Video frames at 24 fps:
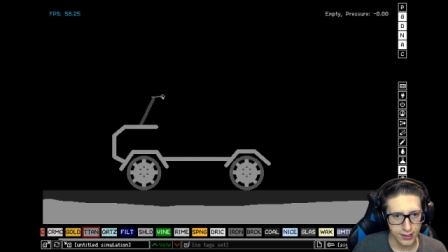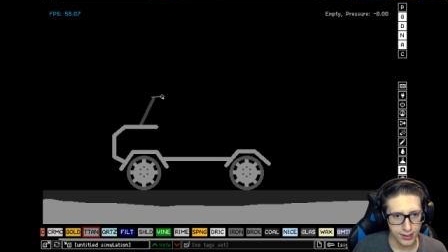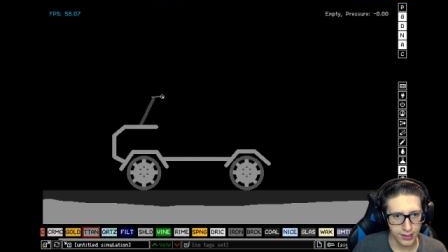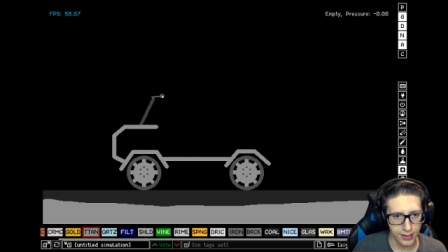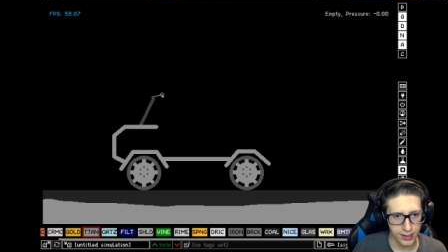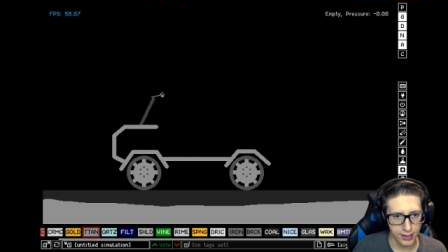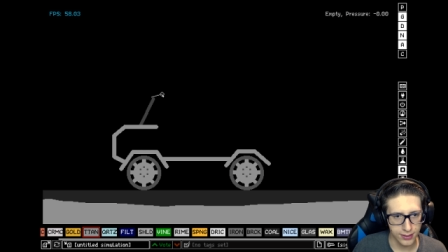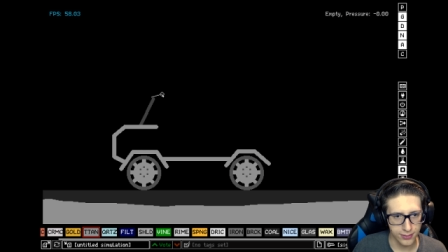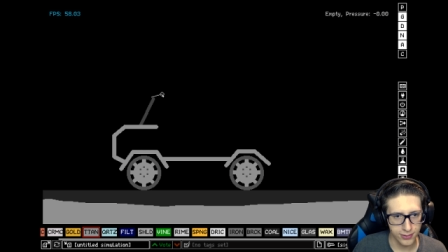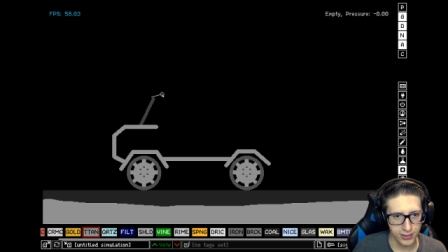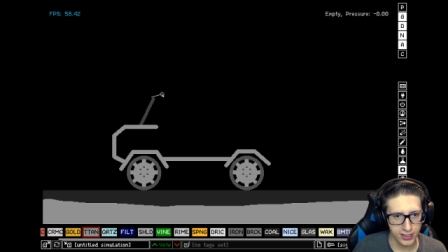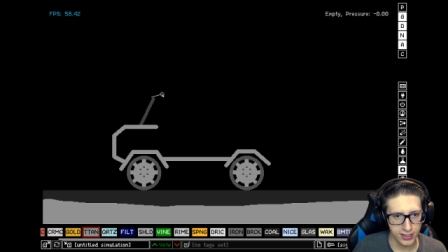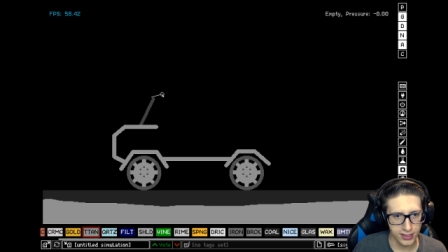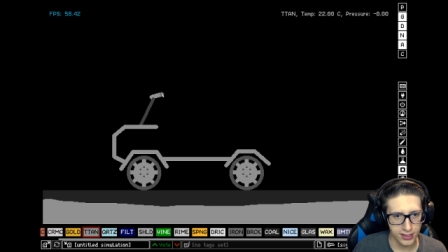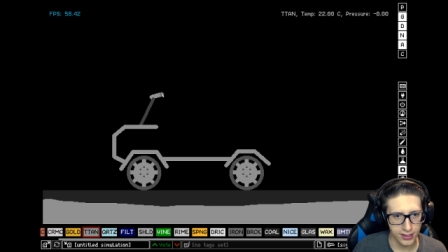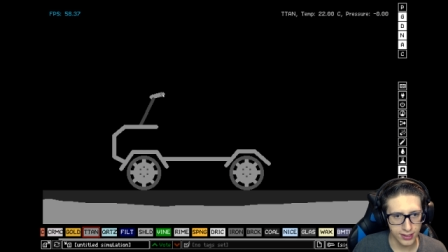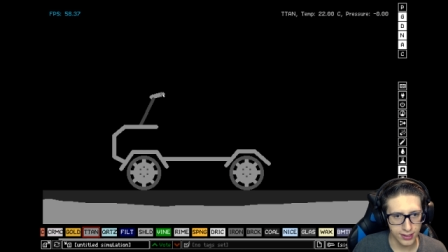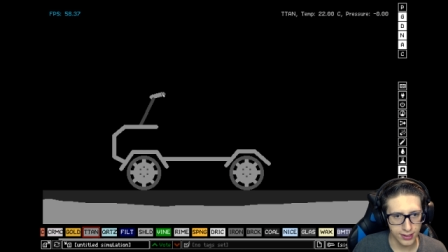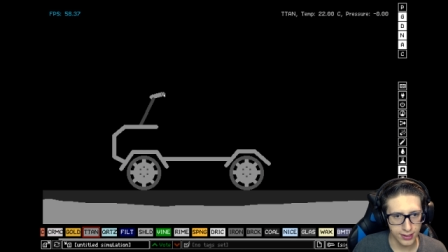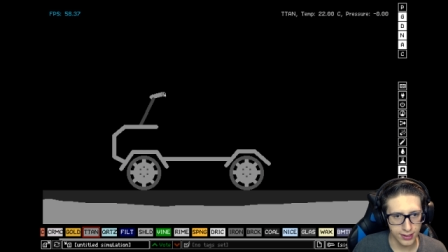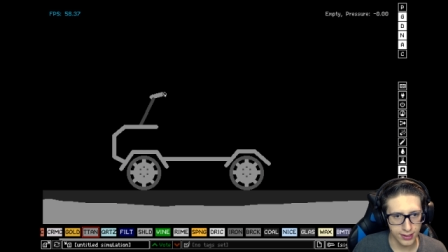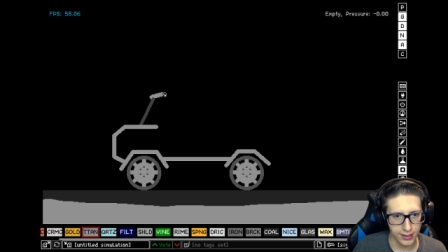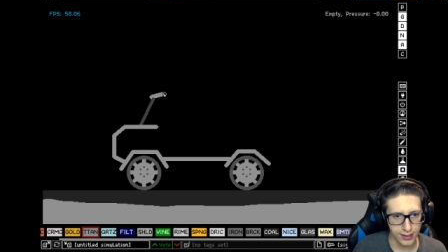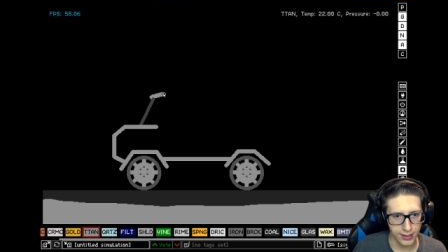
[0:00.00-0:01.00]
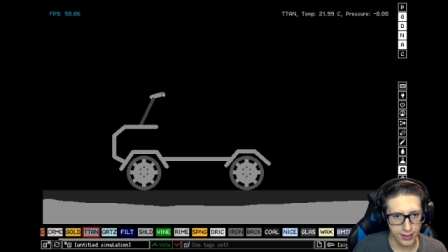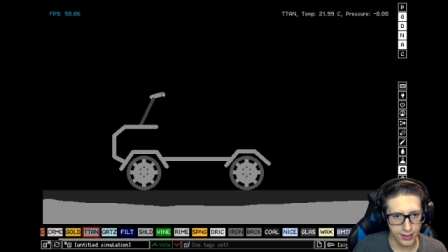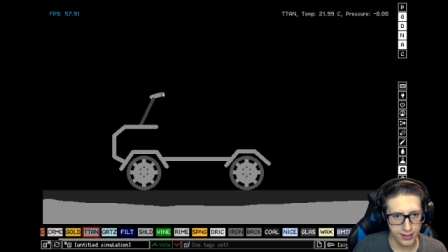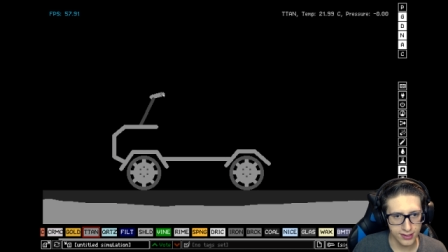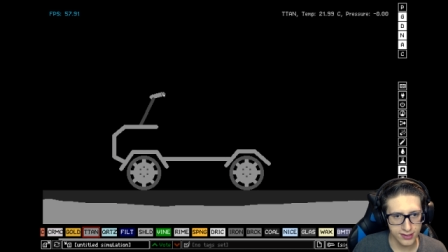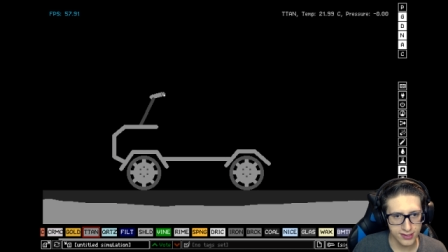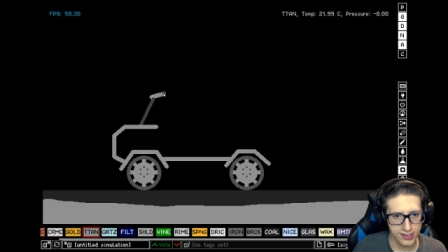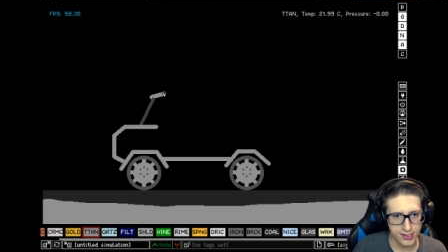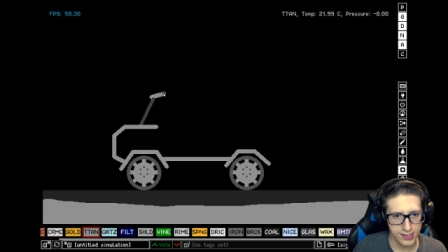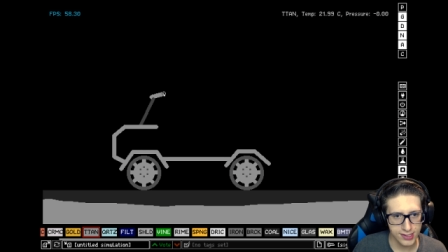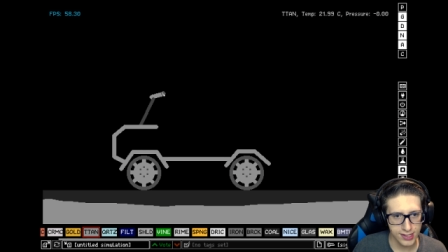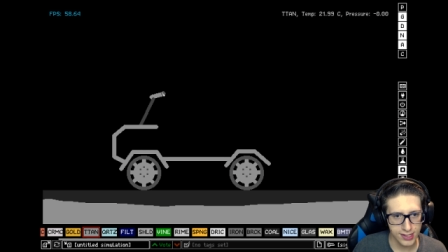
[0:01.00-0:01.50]
I mean,
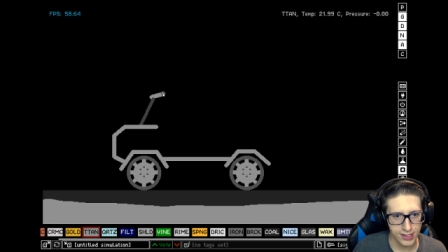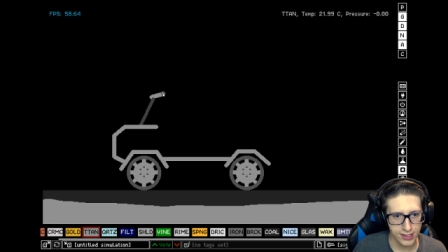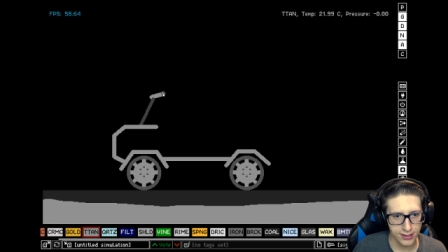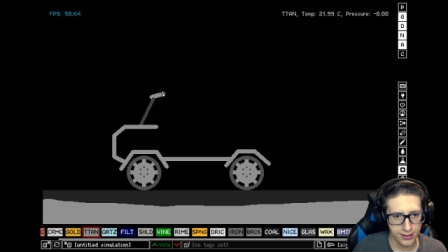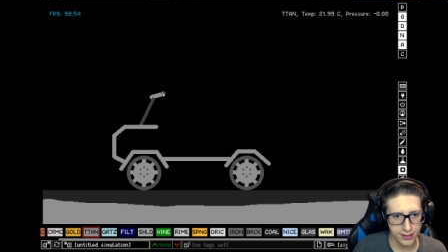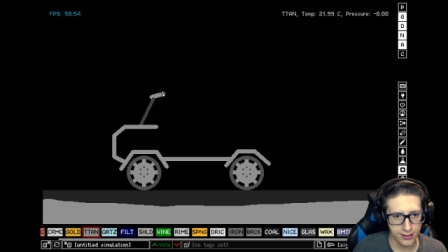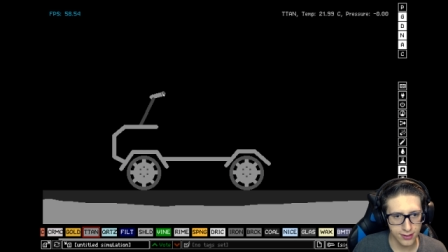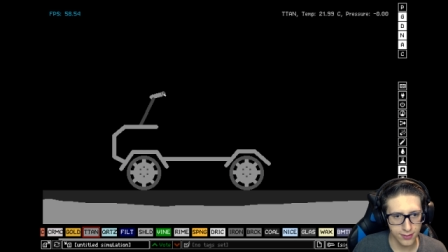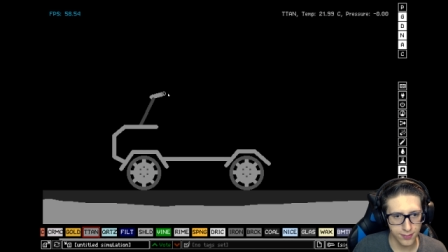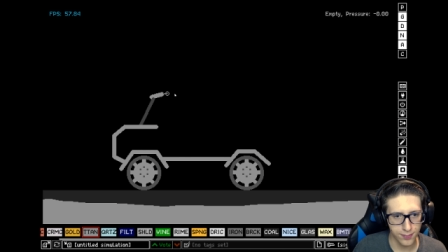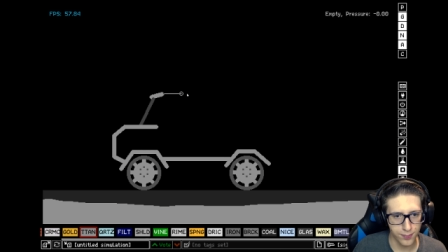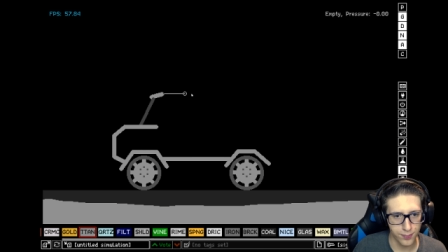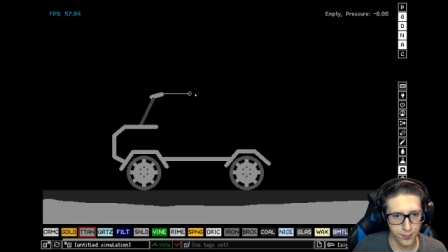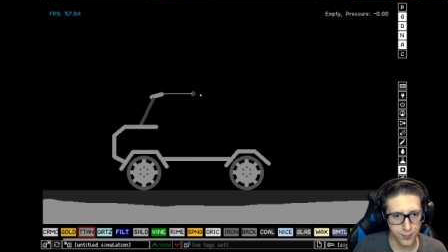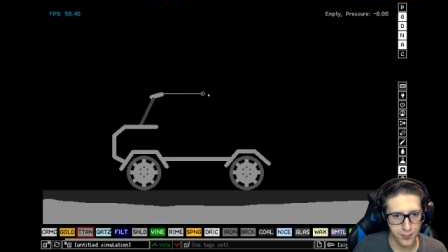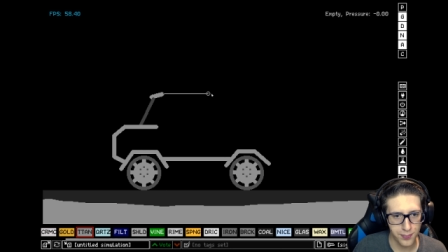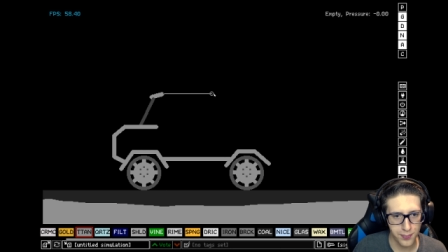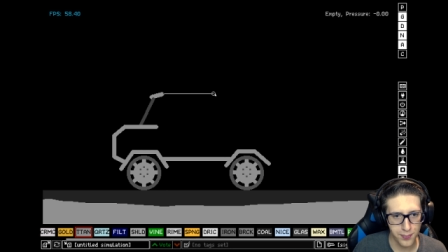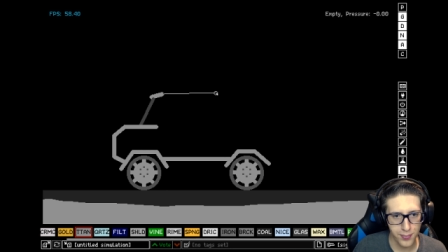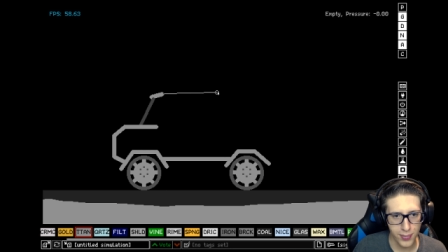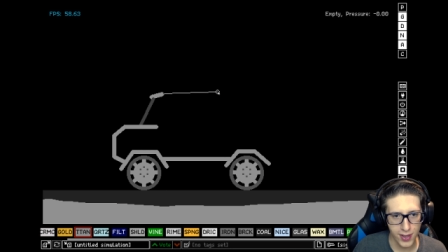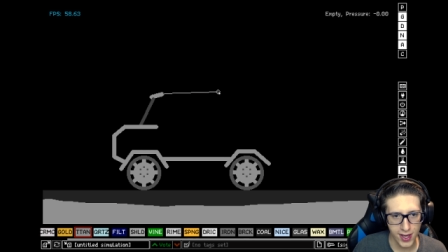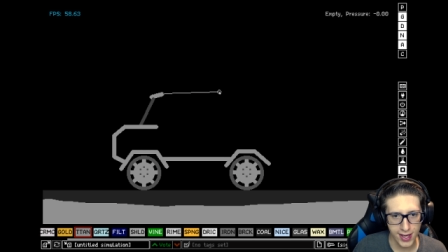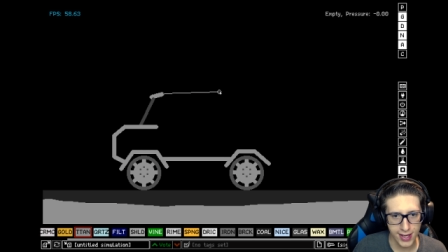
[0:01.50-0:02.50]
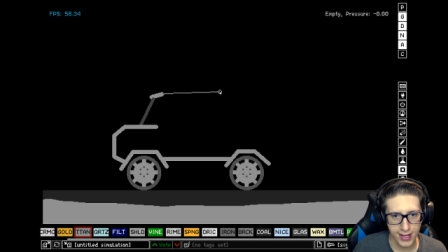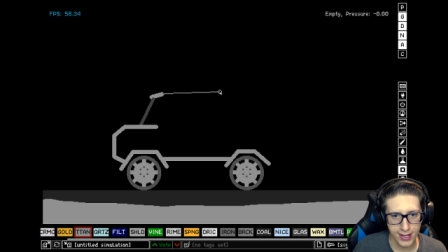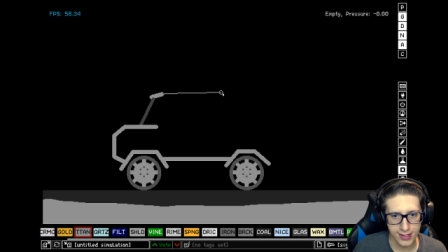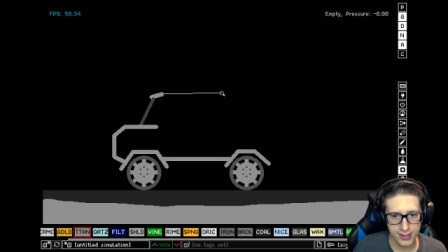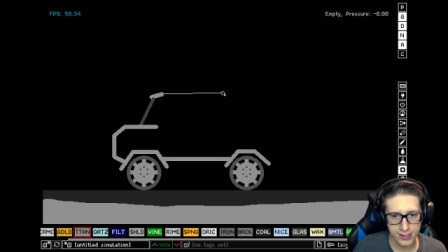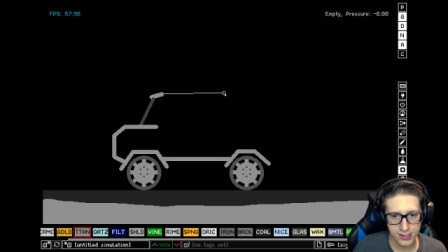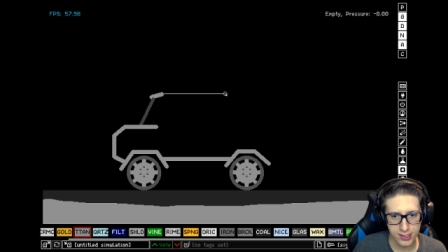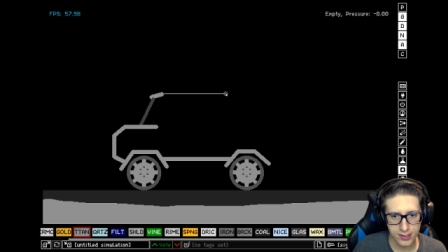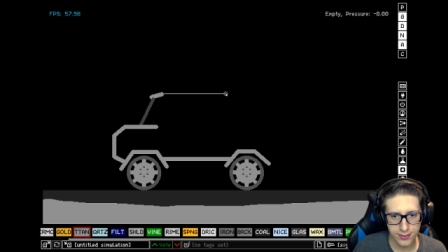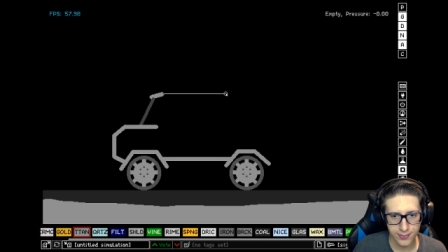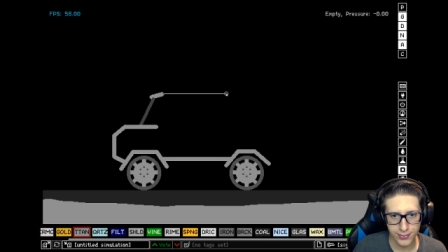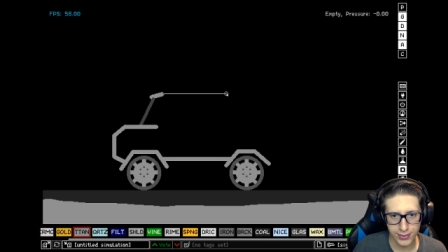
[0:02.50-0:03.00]
it's not the best,